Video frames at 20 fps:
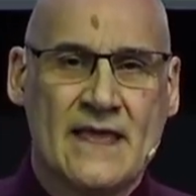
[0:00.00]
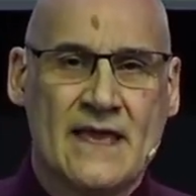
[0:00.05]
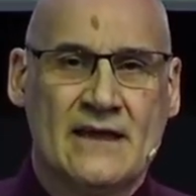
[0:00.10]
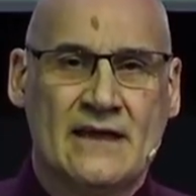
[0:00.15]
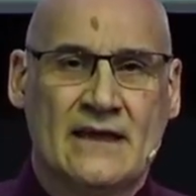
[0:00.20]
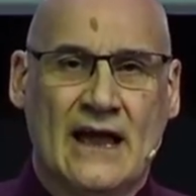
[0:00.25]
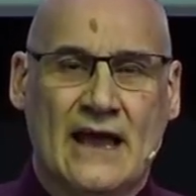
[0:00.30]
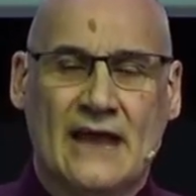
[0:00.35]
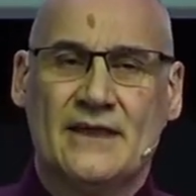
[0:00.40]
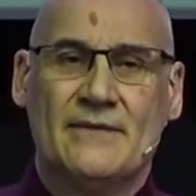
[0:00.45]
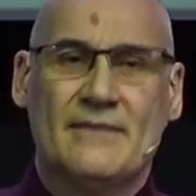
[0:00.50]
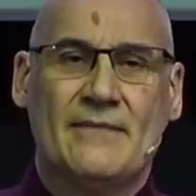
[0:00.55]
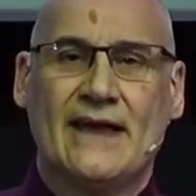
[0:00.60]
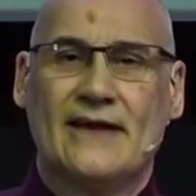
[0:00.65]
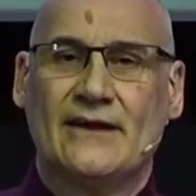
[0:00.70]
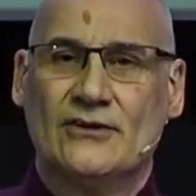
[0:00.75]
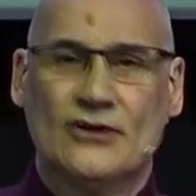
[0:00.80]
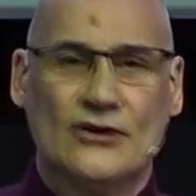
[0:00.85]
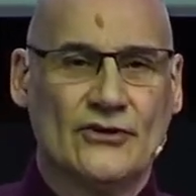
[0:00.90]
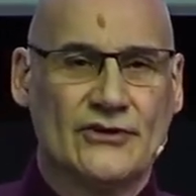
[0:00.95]
and they might
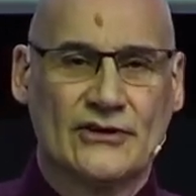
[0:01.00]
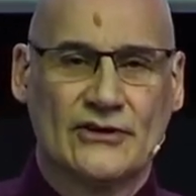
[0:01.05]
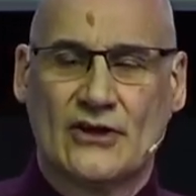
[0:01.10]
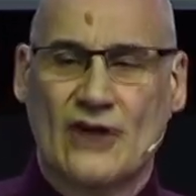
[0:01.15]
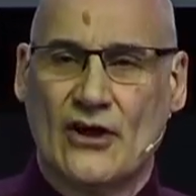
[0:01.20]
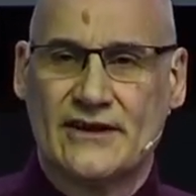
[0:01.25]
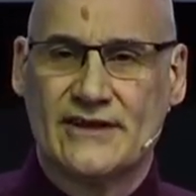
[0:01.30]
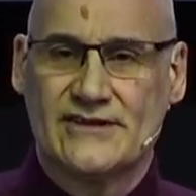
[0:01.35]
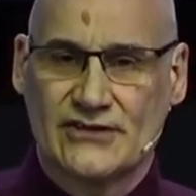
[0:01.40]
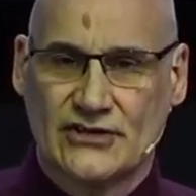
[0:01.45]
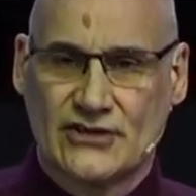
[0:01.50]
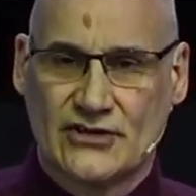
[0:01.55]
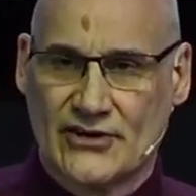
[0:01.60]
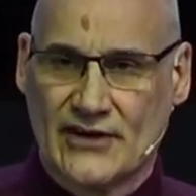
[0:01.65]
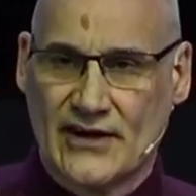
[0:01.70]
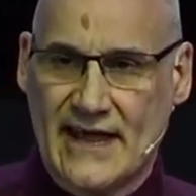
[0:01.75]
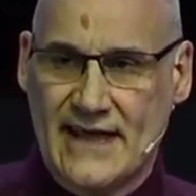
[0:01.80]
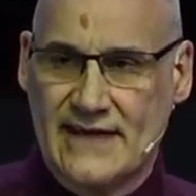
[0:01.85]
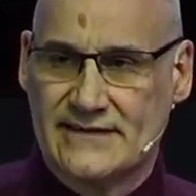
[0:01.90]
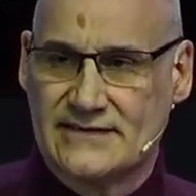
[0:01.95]
know that God is a
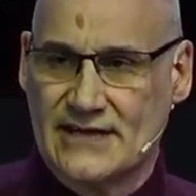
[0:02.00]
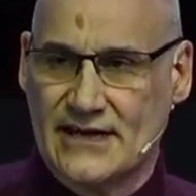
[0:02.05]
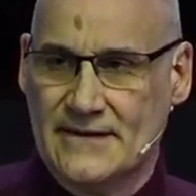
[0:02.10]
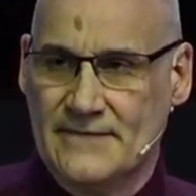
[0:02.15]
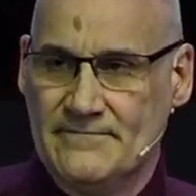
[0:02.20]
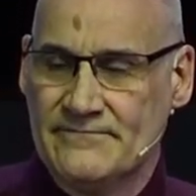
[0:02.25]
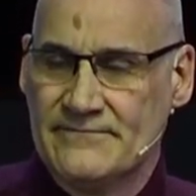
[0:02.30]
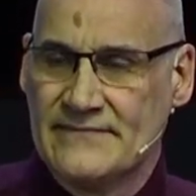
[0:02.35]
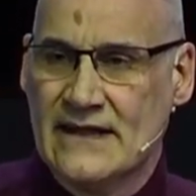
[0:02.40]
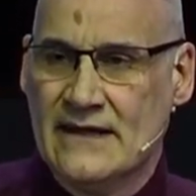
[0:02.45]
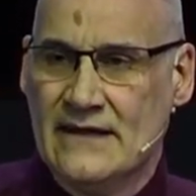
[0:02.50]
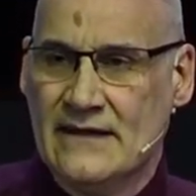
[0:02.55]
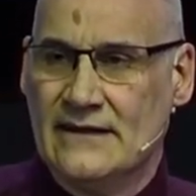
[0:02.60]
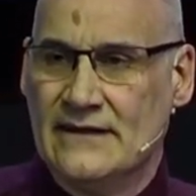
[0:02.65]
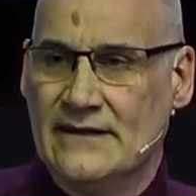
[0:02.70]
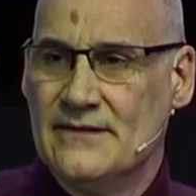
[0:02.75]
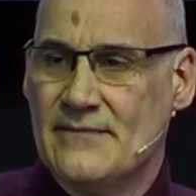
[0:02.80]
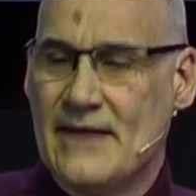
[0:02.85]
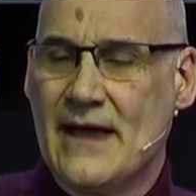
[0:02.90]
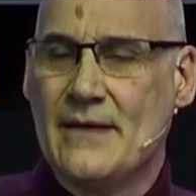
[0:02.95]
creator, and they
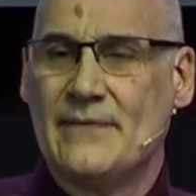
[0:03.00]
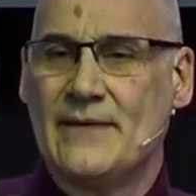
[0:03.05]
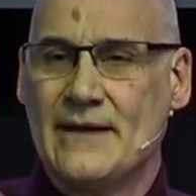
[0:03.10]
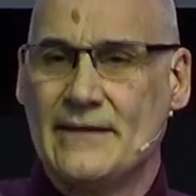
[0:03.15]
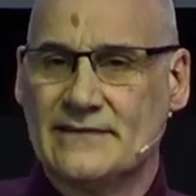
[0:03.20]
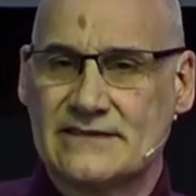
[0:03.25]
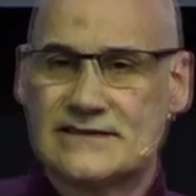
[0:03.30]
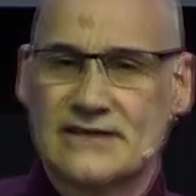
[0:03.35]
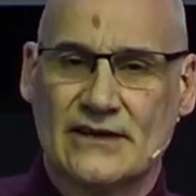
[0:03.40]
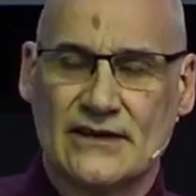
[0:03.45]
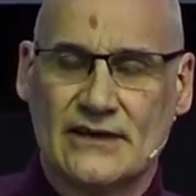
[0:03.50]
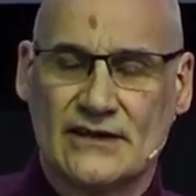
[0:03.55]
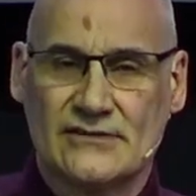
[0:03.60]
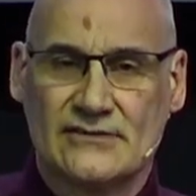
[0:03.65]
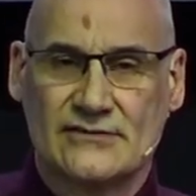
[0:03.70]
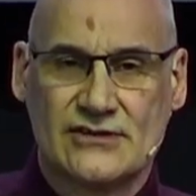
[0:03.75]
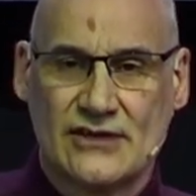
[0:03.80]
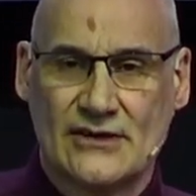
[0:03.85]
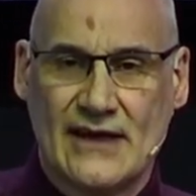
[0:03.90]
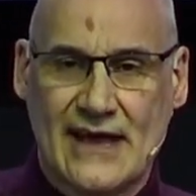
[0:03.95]
might be able to,
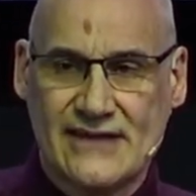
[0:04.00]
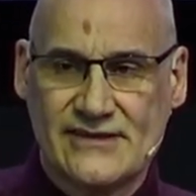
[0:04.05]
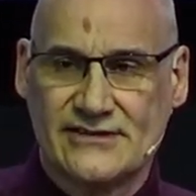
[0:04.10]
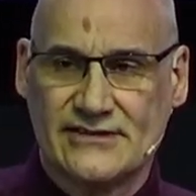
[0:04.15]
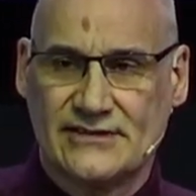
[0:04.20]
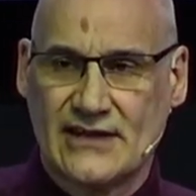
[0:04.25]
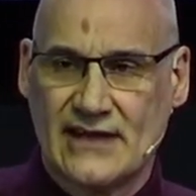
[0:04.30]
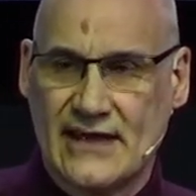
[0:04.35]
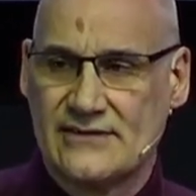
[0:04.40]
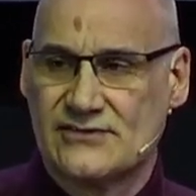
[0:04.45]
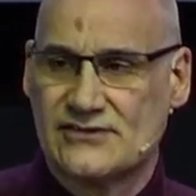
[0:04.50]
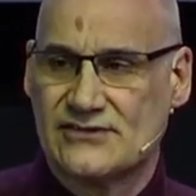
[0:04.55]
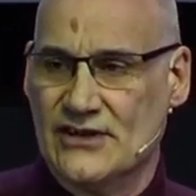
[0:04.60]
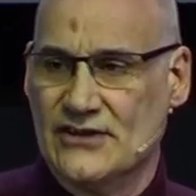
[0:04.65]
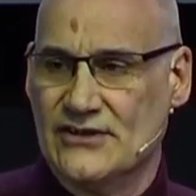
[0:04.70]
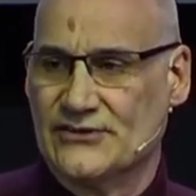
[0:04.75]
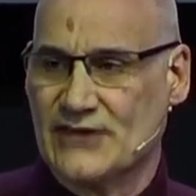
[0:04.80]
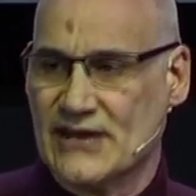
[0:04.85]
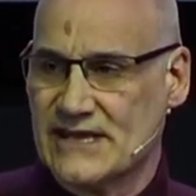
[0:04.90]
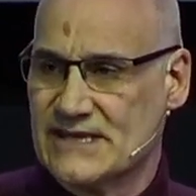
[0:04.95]
to ascertain certain
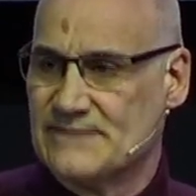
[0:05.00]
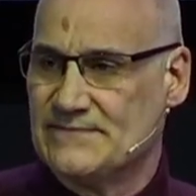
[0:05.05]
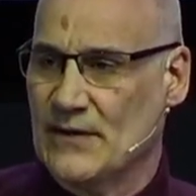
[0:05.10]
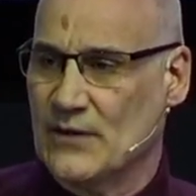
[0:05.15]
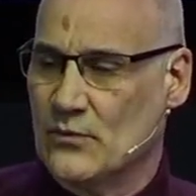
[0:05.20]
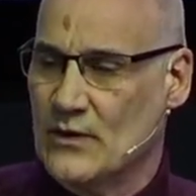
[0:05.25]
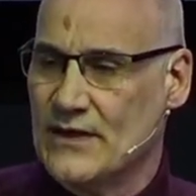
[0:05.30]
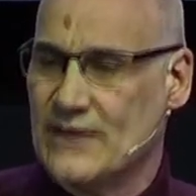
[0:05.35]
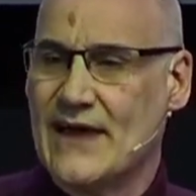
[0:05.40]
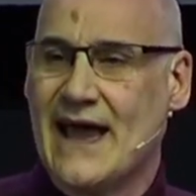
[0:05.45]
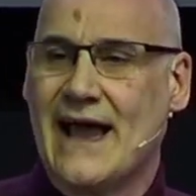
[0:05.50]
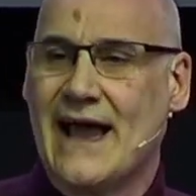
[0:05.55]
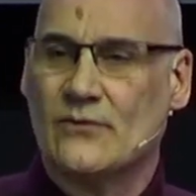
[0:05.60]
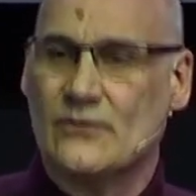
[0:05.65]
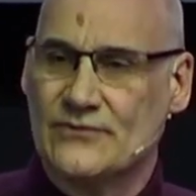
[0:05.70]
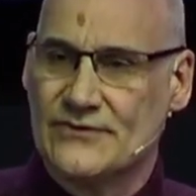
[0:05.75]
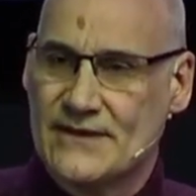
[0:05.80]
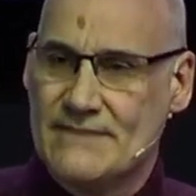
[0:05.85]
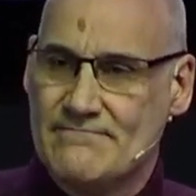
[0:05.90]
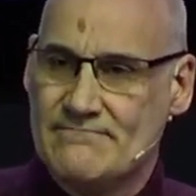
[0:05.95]
things, but without
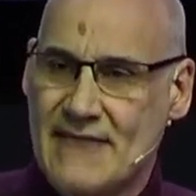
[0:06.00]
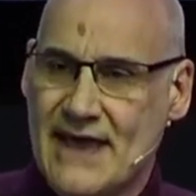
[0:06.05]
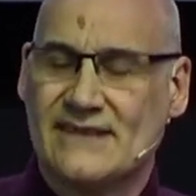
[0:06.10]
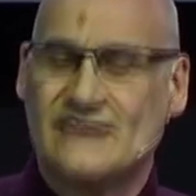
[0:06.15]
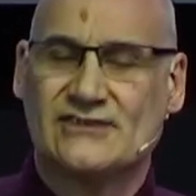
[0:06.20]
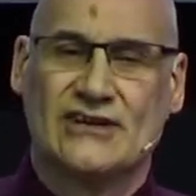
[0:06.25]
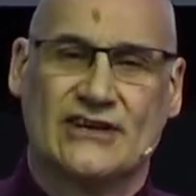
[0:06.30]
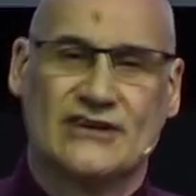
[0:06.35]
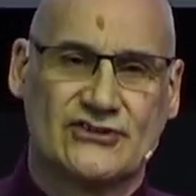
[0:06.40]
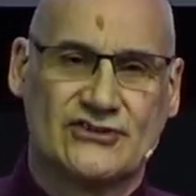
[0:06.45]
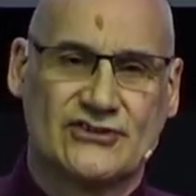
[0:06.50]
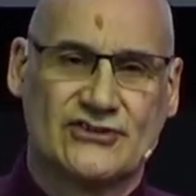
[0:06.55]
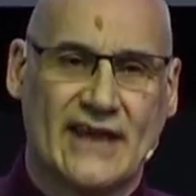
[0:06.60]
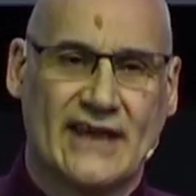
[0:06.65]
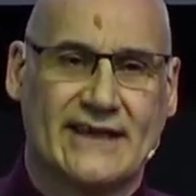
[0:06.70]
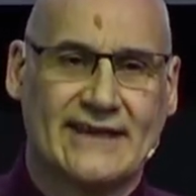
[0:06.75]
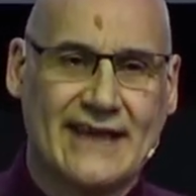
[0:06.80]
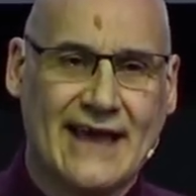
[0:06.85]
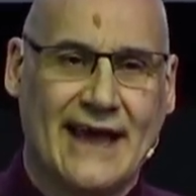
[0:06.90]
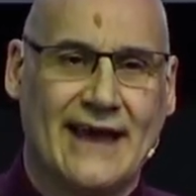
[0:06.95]
the message, they
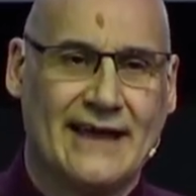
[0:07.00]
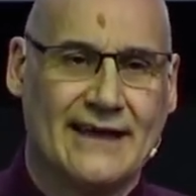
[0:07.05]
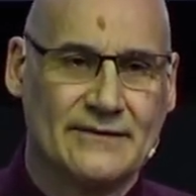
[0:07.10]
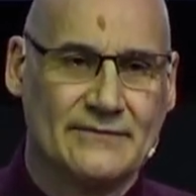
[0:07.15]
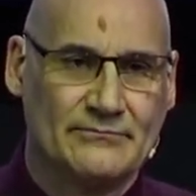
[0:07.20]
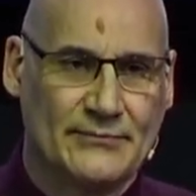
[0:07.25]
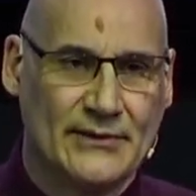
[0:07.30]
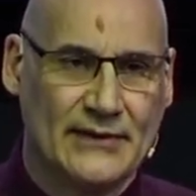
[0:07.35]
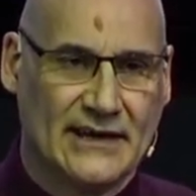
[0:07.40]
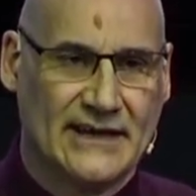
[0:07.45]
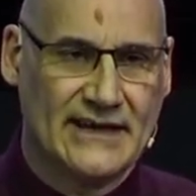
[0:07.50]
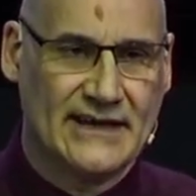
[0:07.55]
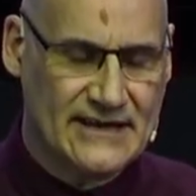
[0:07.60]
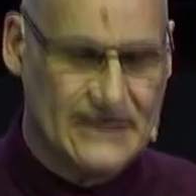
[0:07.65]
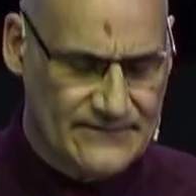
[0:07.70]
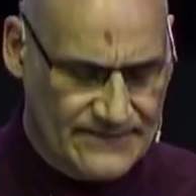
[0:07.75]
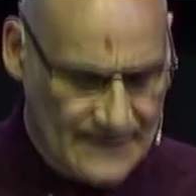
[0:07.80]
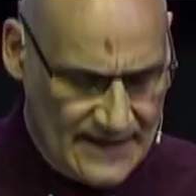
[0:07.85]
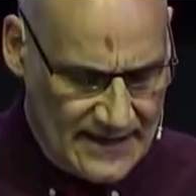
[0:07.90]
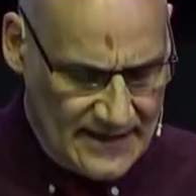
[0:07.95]
can't
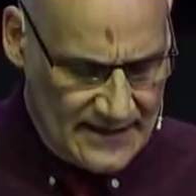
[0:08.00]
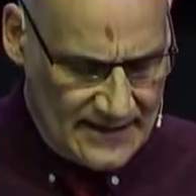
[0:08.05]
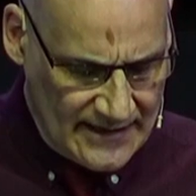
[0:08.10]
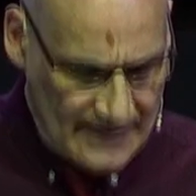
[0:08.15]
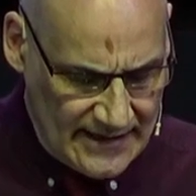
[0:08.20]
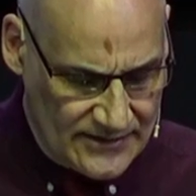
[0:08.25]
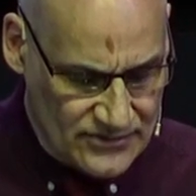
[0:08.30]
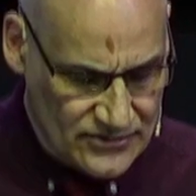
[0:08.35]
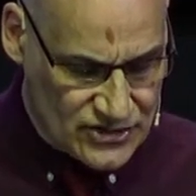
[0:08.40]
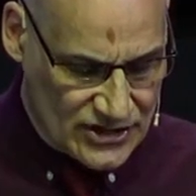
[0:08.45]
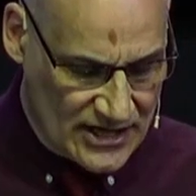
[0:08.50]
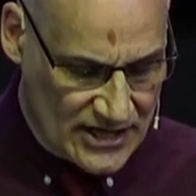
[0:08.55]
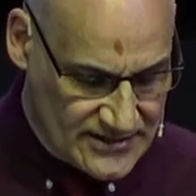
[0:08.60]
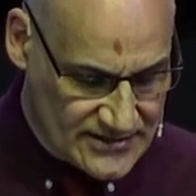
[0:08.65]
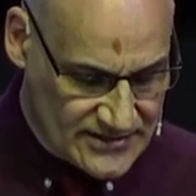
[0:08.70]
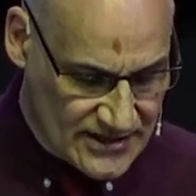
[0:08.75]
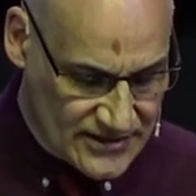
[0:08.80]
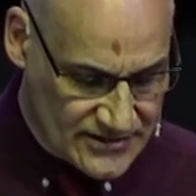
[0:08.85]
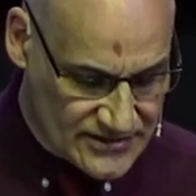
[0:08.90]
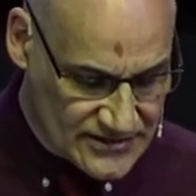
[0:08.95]
believe in
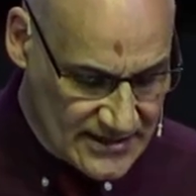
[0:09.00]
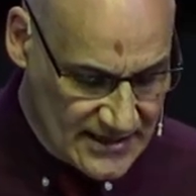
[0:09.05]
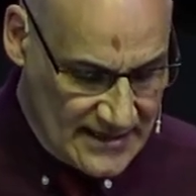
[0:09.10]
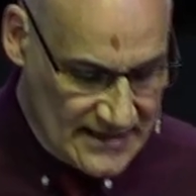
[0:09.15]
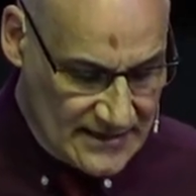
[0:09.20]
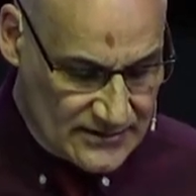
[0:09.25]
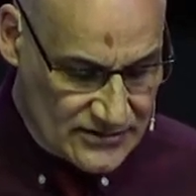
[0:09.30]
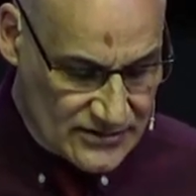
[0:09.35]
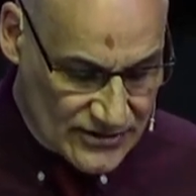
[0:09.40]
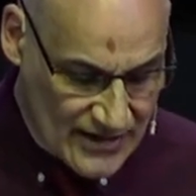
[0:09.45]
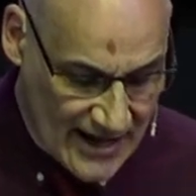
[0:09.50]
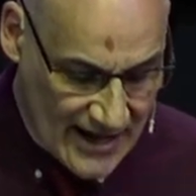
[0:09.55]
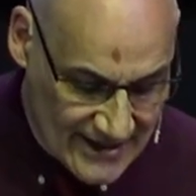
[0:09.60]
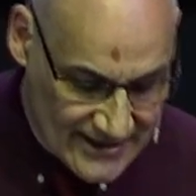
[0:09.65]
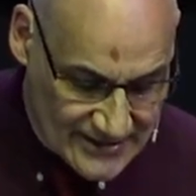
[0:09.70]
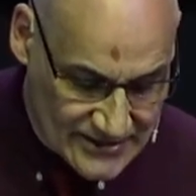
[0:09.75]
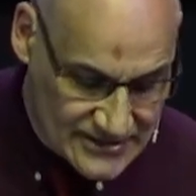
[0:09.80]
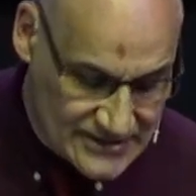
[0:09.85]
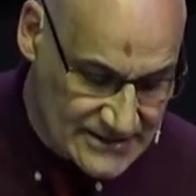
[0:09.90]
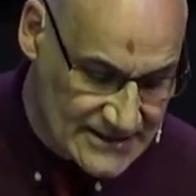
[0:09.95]
Jesus
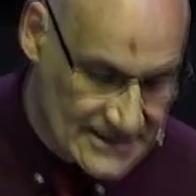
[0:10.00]
Christ.